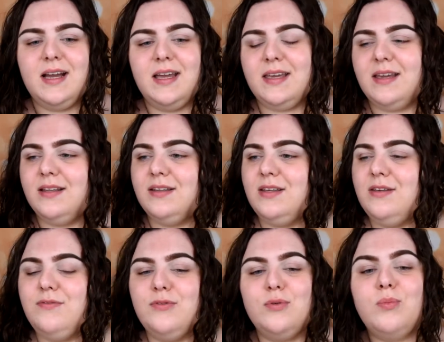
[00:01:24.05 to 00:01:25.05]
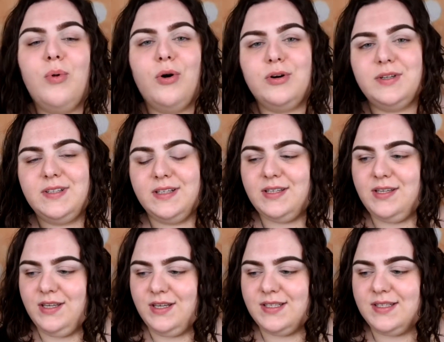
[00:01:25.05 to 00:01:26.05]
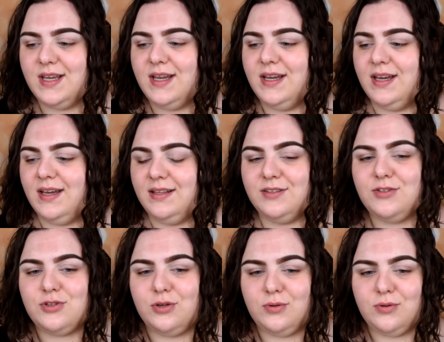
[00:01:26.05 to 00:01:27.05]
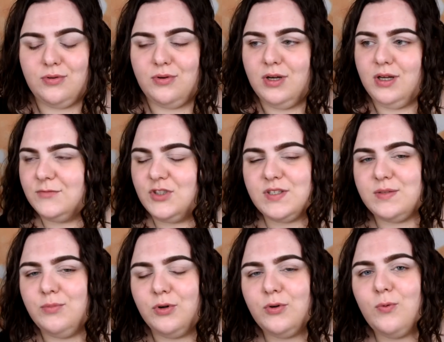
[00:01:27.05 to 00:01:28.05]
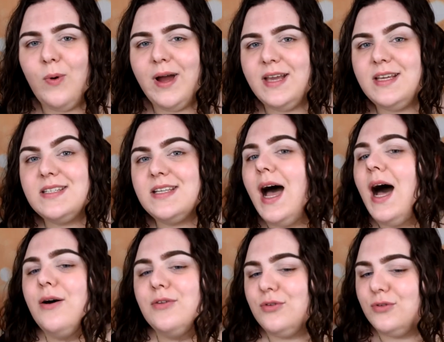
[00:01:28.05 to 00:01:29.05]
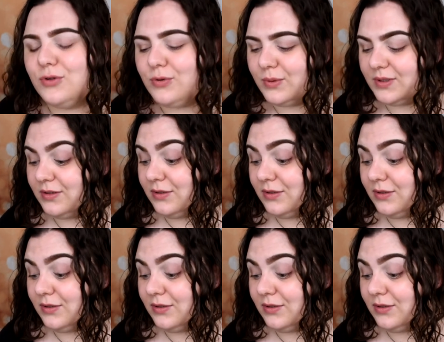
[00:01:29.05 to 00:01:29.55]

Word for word: I can give you more techniques and show you just more ways how to do it.